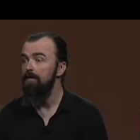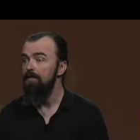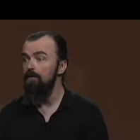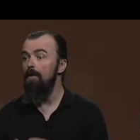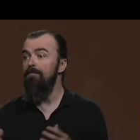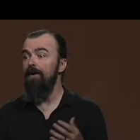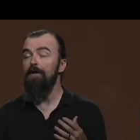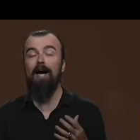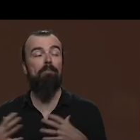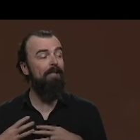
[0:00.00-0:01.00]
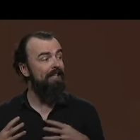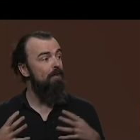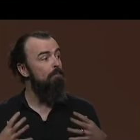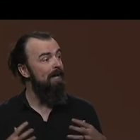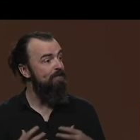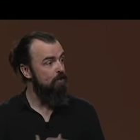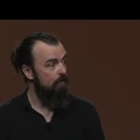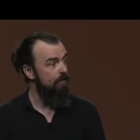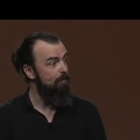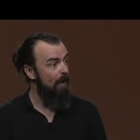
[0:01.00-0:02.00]
So I'm figuring I'm getting the best
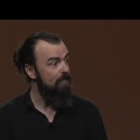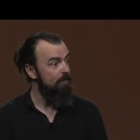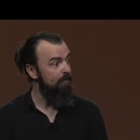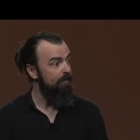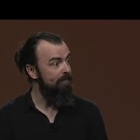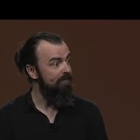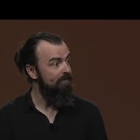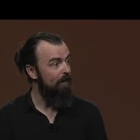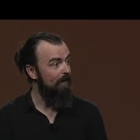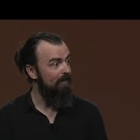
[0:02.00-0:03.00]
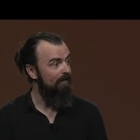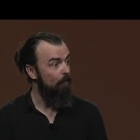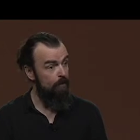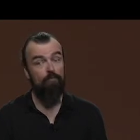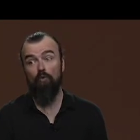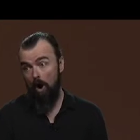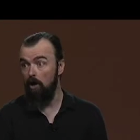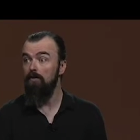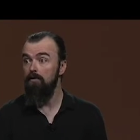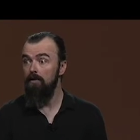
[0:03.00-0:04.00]
service possible, right? Wrong.